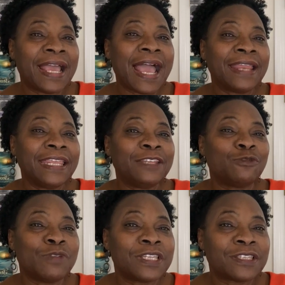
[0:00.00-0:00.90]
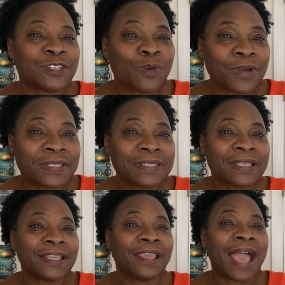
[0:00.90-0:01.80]
and it restores
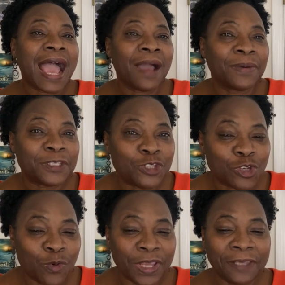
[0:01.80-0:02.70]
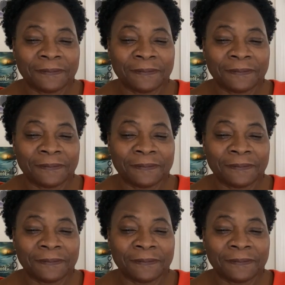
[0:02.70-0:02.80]
our joy.